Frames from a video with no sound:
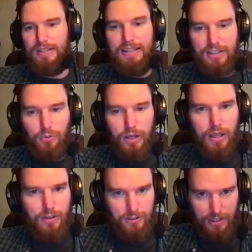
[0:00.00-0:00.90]
is in week
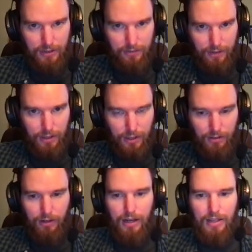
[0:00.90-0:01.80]
13,
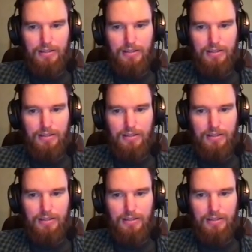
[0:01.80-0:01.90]
right?